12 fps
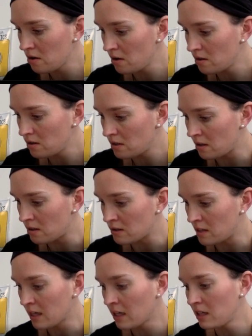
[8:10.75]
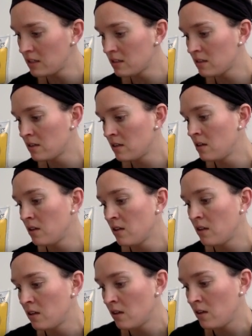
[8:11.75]
to the second,
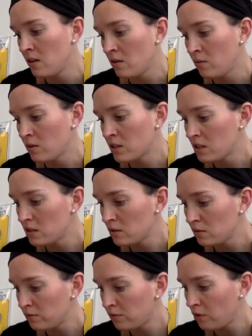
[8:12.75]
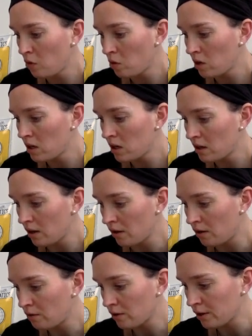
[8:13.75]
which is 4
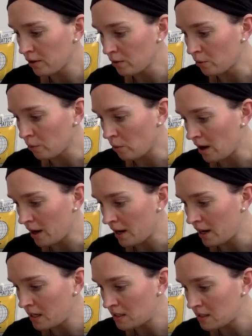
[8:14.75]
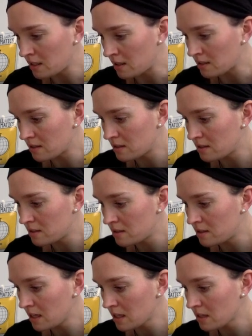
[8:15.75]
over y to the
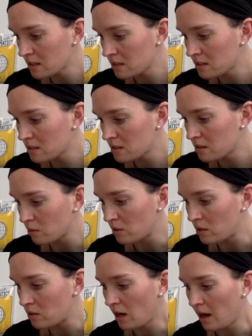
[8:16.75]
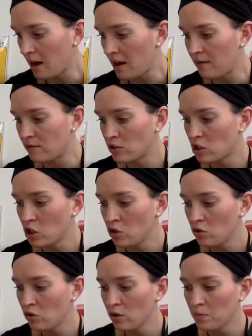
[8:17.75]
6th, when you have 2
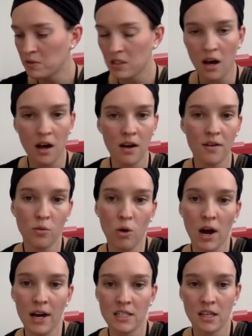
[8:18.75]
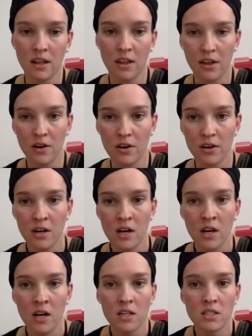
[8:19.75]
groups of y to the third.
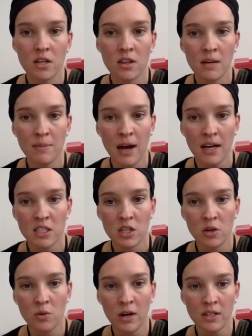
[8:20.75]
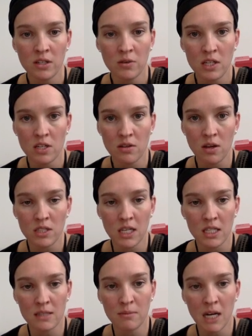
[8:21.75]
So think back to what do each of those
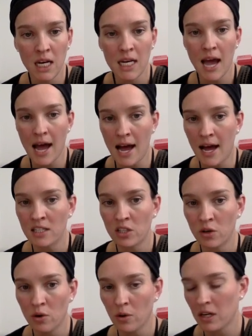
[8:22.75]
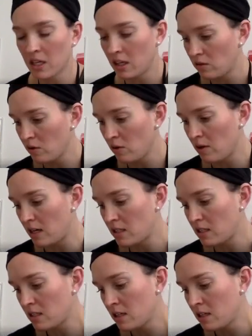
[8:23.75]
things mean as you are working through it.